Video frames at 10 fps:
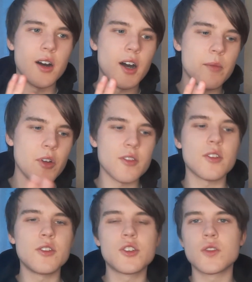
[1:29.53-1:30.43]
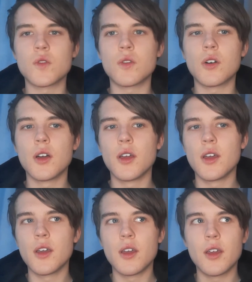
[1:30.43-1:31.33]
I'm not too sure
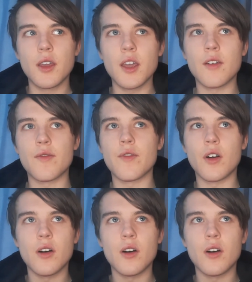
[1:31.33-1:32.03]
if